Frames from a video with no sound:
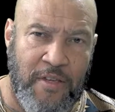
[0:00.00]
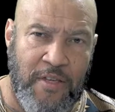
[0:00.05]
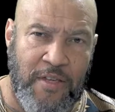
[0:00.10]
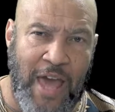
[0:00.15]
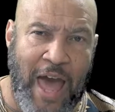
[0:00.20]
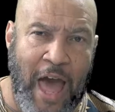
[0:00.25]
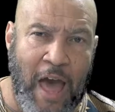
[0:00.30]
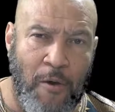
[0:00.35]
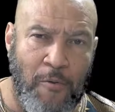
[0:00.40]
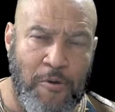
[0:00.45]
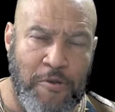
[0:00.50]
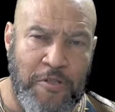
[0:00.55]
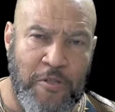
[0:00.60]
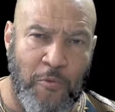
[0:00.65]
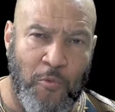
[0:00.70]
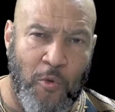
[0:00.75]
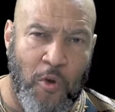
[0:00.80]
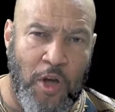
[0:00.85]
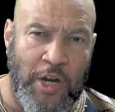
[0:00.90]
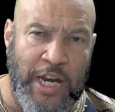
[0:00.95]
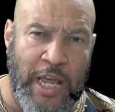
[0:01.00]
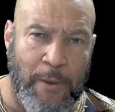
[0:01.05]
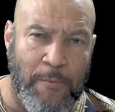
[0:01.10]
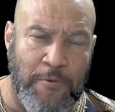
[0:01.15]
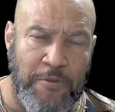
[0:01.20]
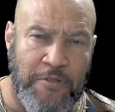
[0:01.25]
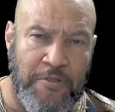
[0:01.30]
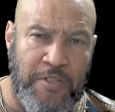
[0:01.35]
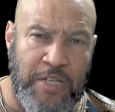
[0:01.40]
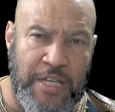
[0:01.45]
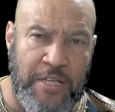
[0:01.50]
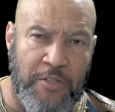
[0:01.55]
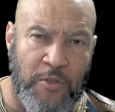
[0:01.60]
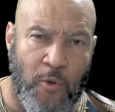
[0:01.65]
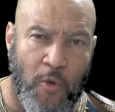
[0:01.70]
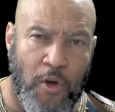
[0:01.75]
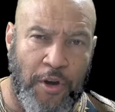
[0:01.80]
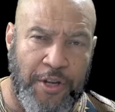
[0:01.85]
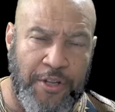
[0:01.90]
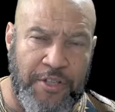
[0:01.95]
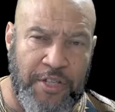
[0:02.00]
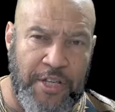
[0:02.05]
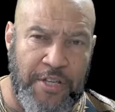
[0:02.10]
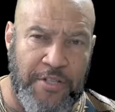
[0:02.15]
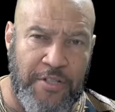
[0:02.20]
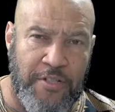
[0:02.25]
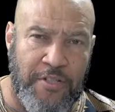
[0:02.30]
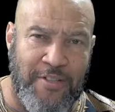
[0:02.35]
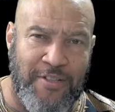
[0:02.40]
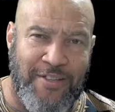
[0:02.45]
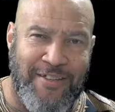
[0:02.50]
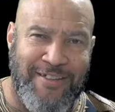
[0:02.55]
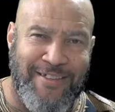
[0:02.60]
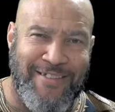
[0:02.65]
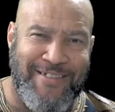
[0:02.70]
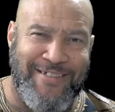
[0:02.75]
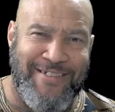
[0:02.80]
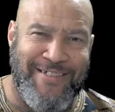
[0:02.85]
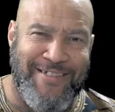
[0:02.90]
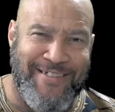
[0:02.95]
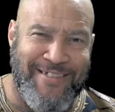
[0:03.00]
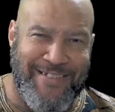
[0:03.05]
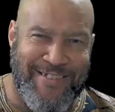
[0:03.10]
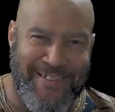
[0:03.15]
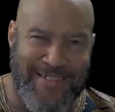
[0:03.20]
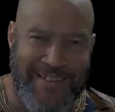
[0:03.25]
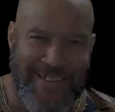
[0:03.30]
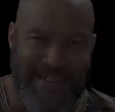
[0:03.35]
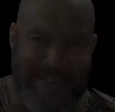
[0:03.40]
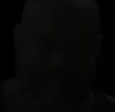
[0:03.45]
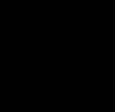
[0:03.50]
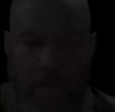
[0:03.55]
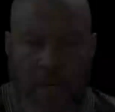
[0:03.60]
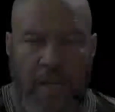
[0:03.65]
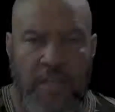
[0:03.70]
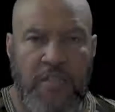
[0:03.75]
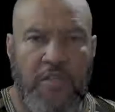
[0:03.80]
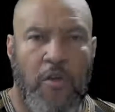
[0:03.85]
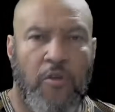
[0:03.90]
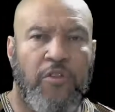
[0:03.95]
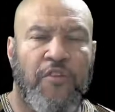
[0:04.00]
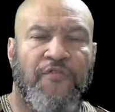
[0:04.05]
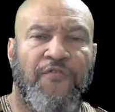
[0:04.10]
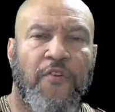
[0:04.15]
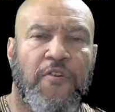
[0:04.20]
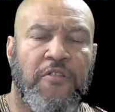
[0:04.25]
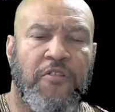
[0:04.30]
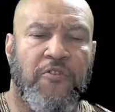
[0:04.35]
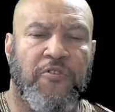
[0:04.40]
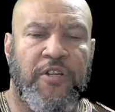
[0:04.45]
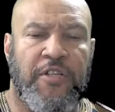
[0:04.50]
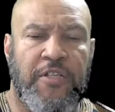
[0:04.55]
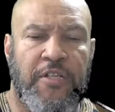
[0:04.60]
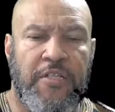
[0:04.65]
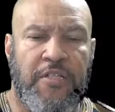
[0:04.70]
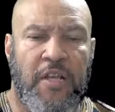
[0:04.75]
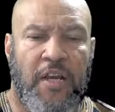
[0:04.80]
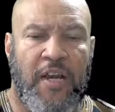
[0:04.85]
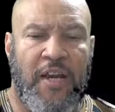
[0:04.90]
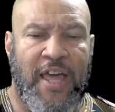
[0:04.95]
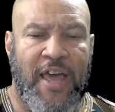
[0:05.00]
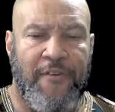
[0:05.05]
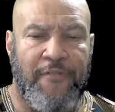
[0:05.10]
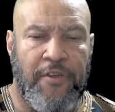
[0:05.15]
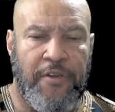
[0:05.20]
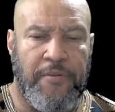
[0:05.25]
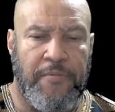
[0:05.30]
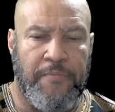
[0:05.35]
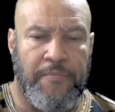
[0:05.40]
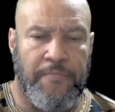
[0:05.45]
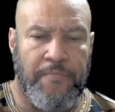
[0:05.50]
Yah was the one that was doing the teaching. Let's go to 1 Corinthians 11.